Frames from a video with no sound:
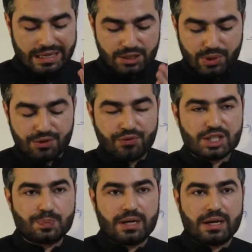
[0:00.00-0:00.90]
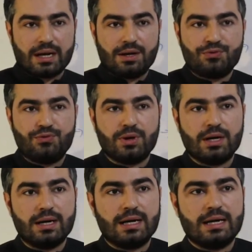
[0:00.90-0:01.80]
In the very first paragraph,
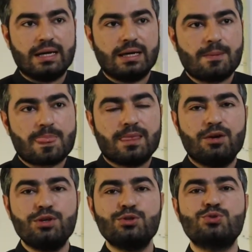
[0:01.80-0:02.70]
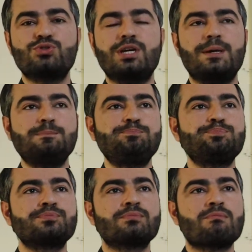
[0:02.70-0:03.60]
we used to
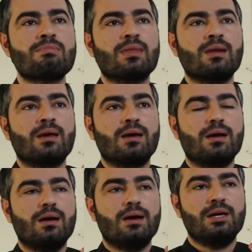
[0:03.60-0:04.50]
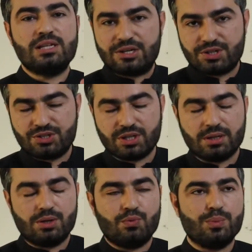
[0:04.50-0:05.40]
say, in
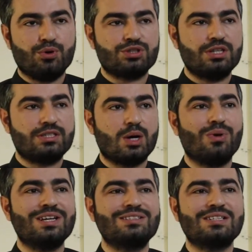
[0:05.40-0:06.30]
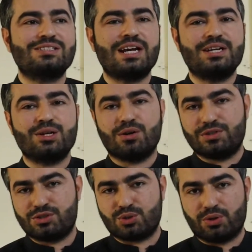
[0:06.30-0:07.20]
literature, we mostly say, what is the setting of
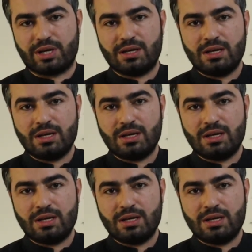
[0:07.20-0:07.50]
the story?